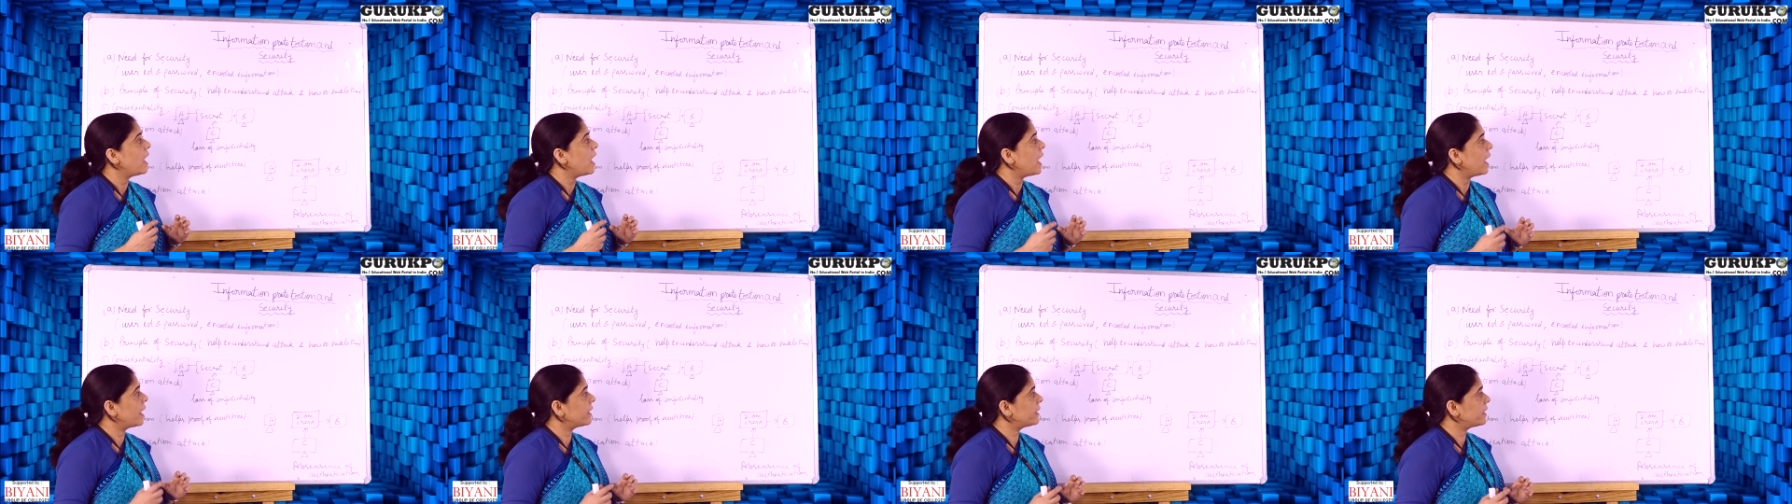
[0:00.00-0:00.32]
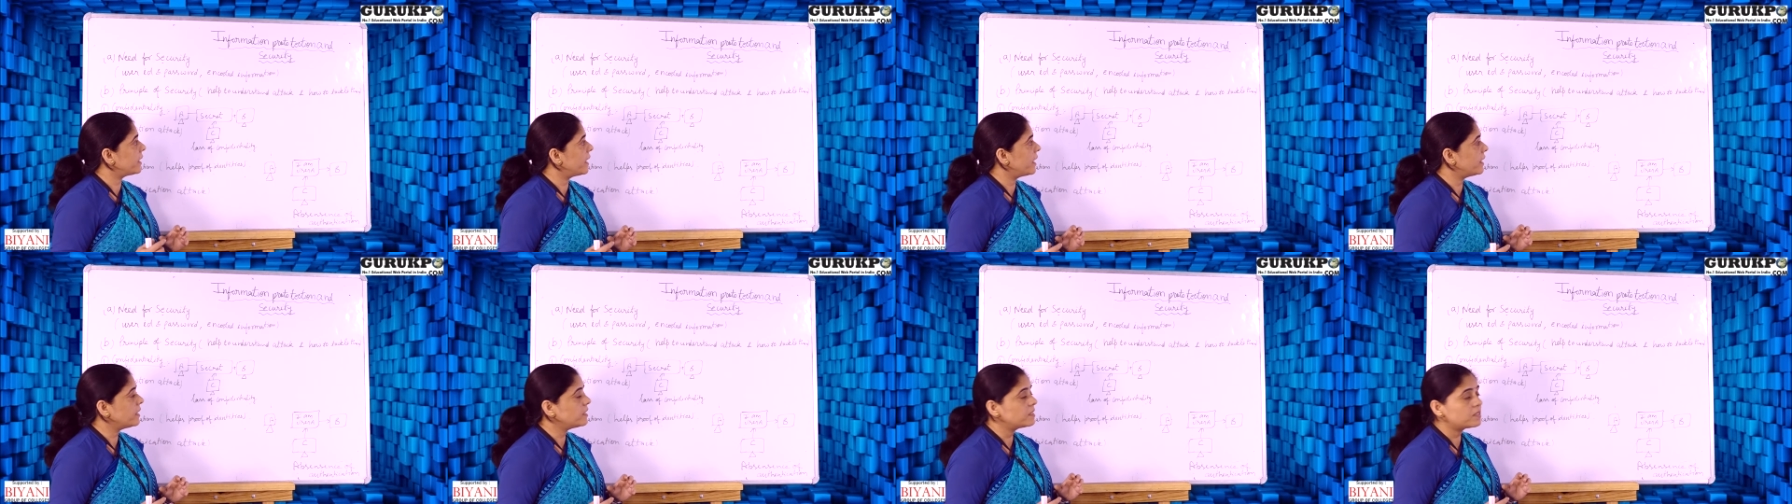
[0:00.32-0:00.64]

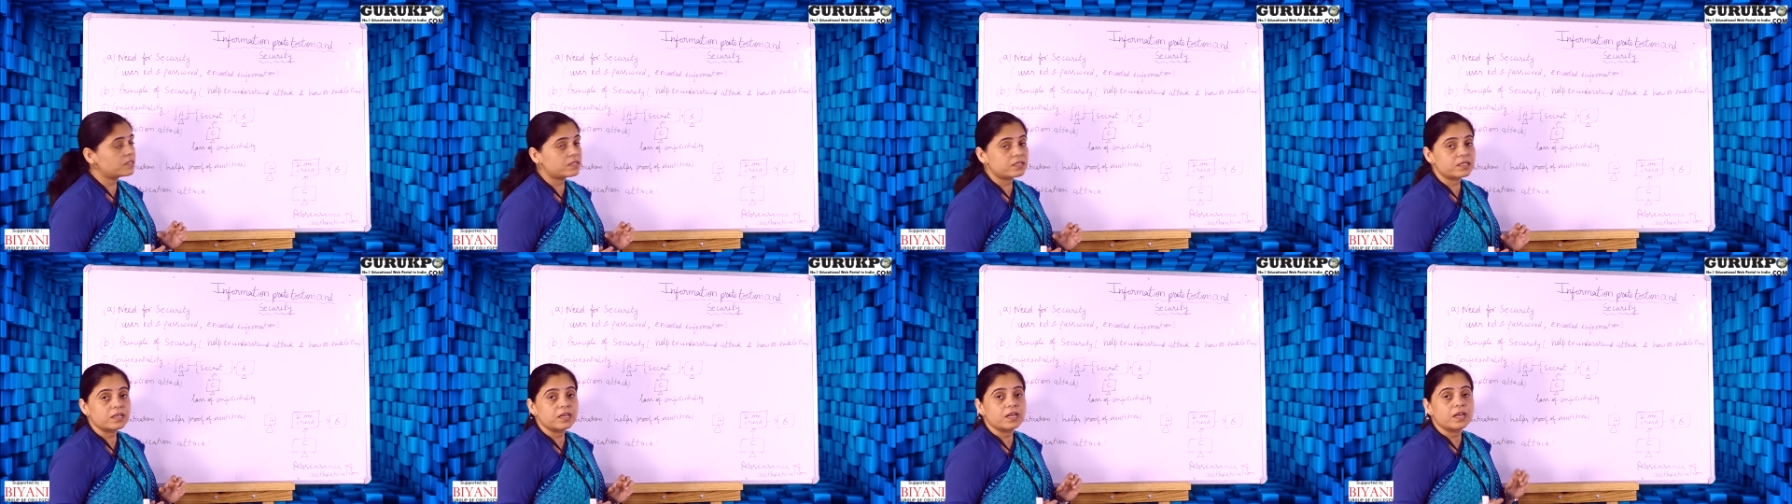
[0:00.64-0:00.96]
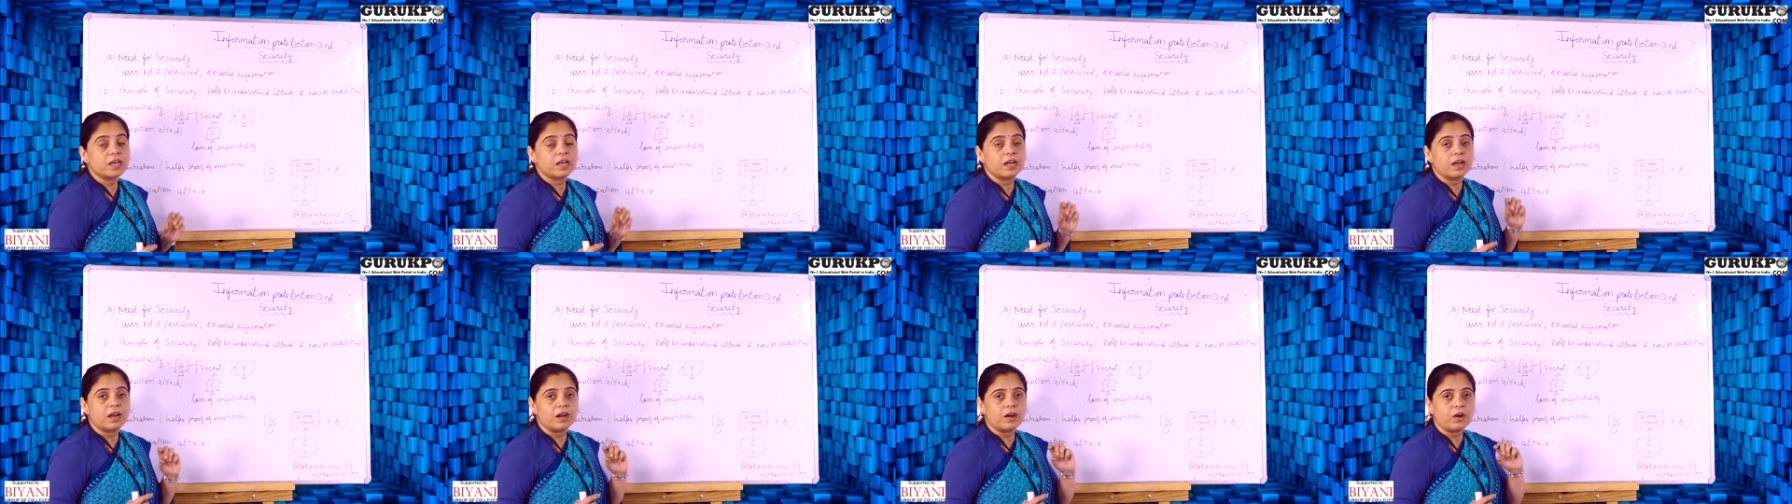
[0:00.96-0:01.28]
attacks
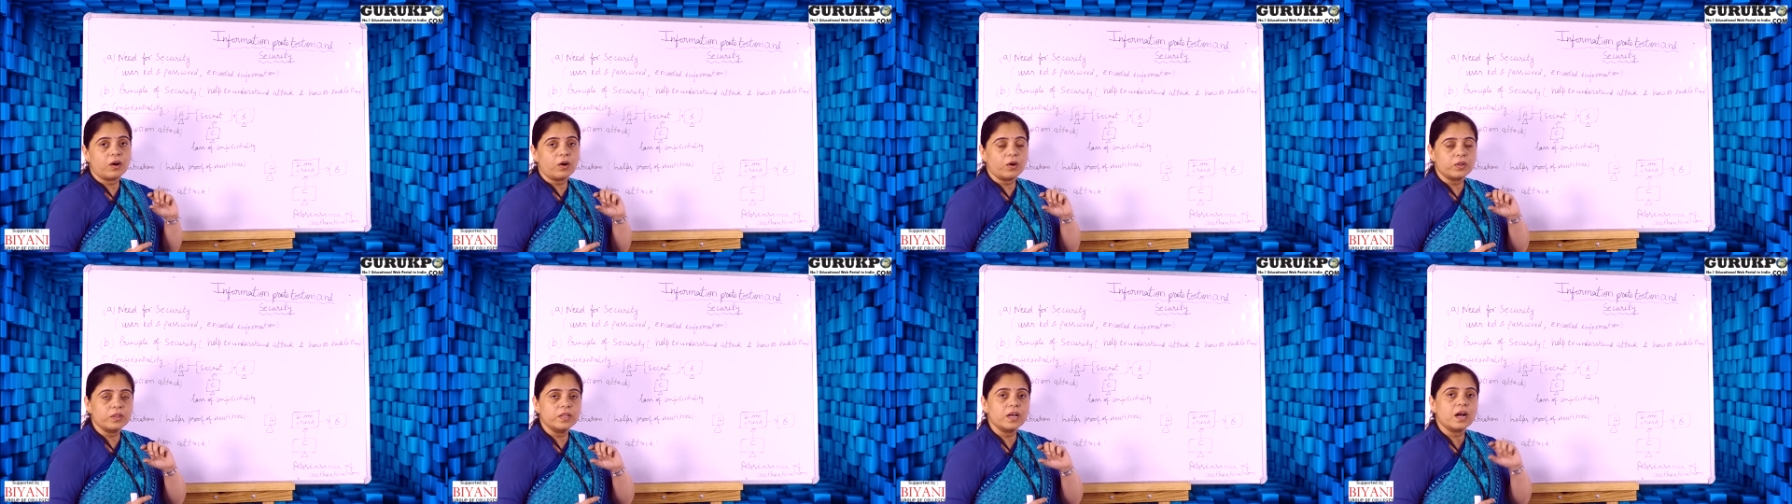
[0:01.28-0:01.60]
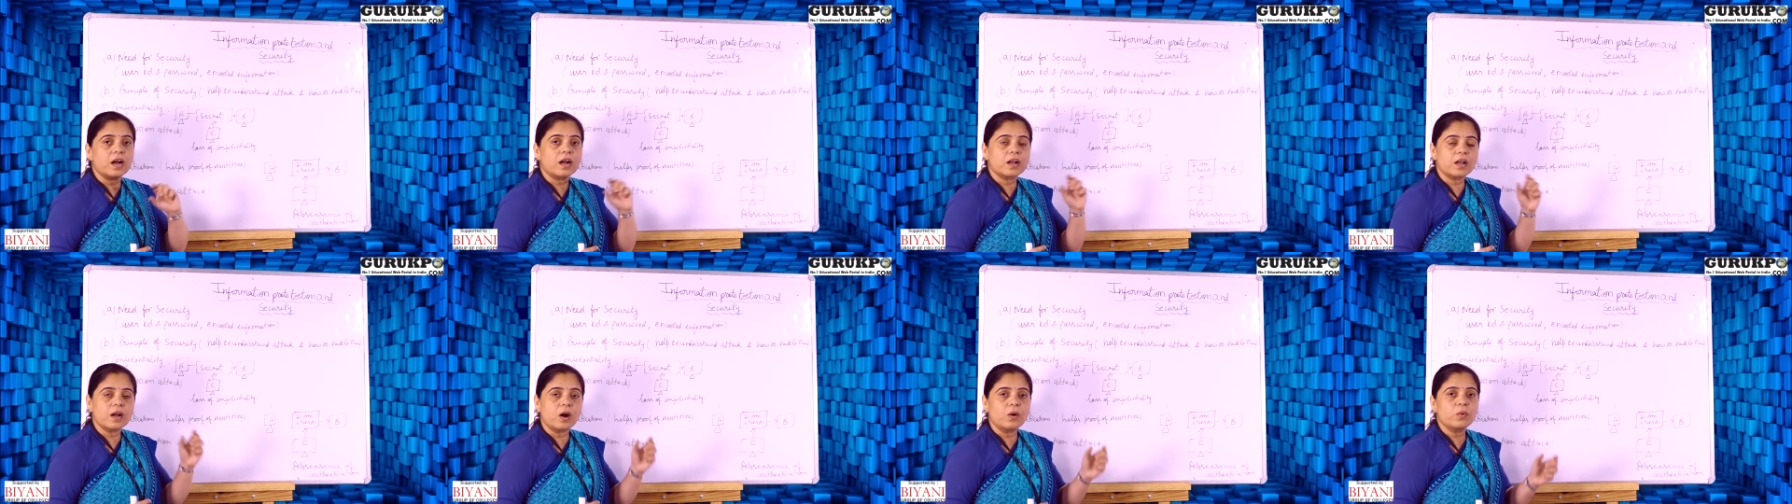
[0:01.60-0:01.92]
on
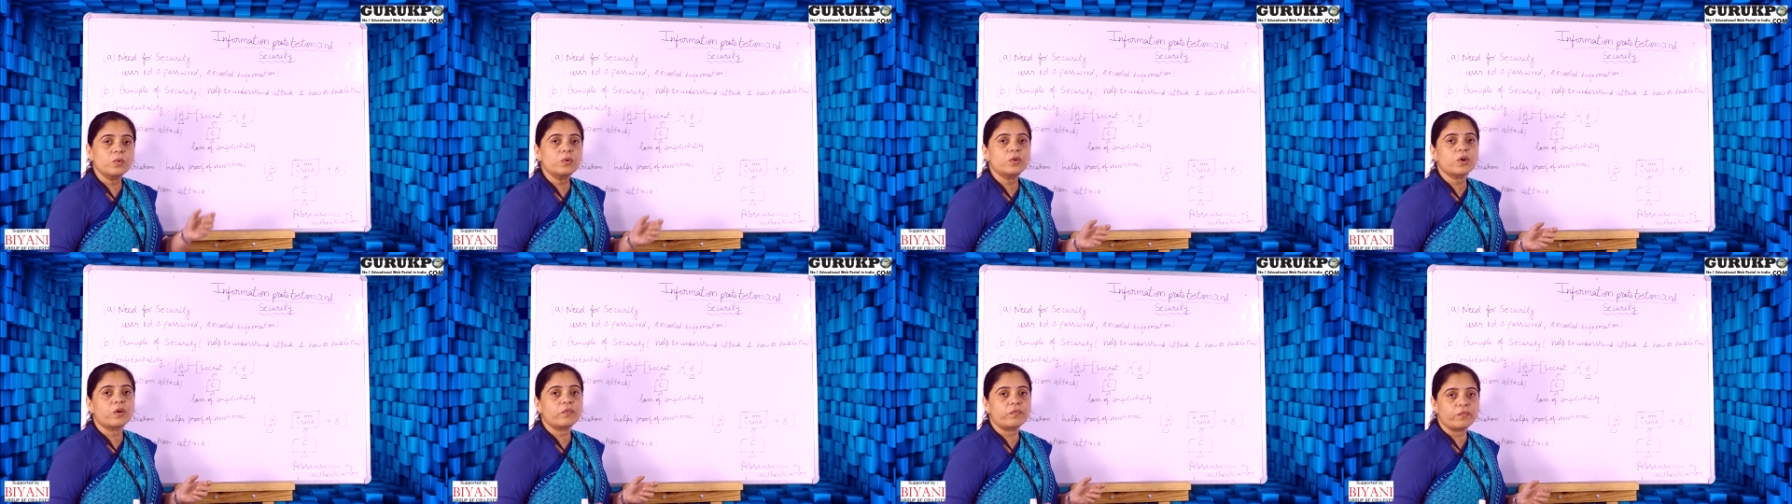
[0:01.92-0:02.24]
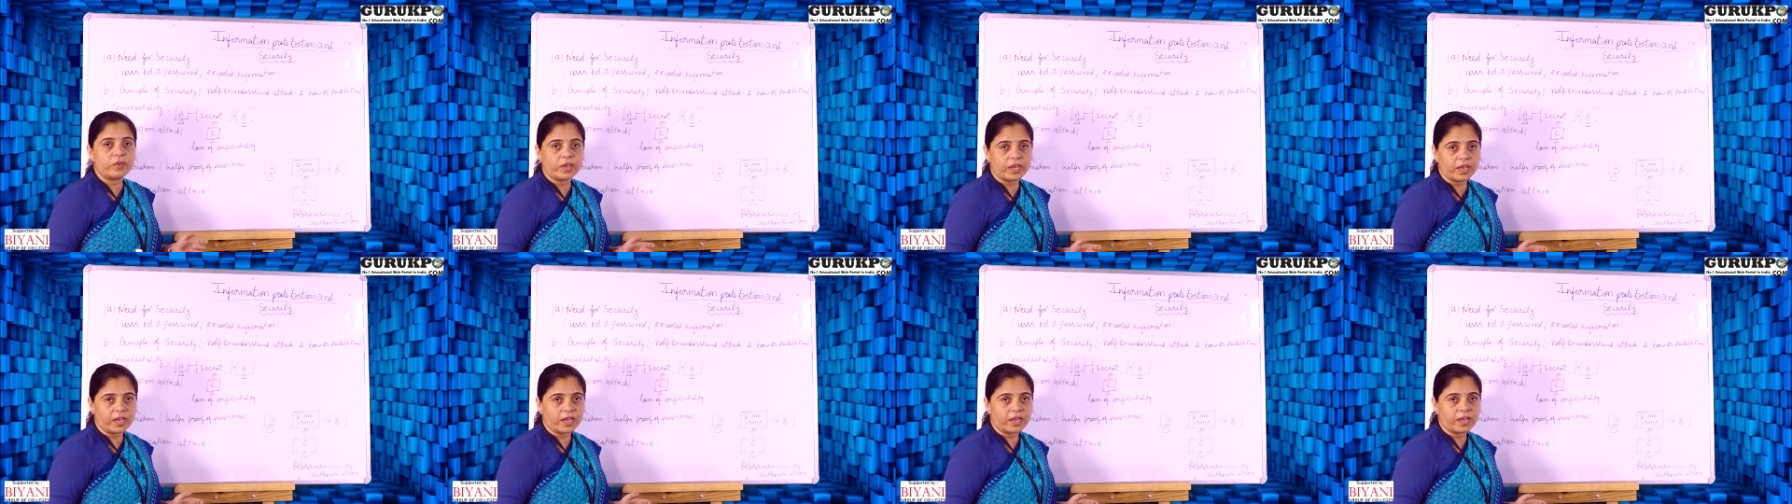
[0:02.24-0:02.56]
the account of
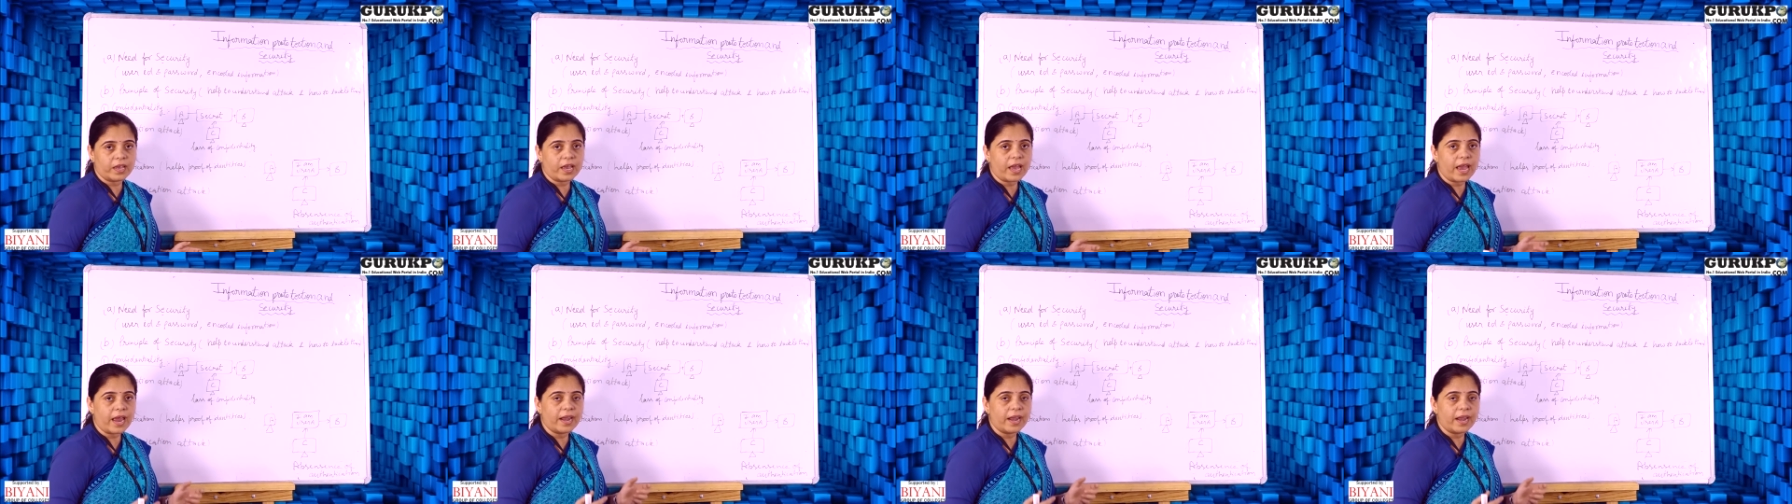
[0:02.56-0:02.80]
A